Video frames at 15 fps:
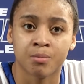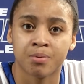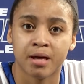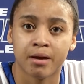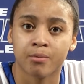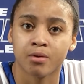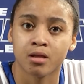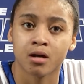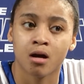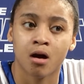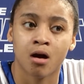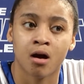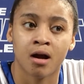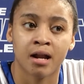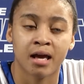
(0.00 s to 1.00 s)
played really
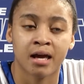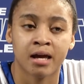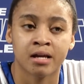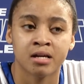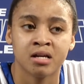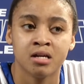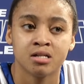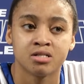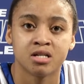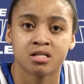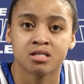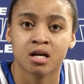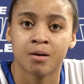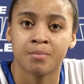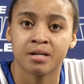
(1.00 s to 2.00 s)
hard, and just
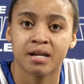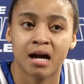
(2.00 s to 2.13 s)
coming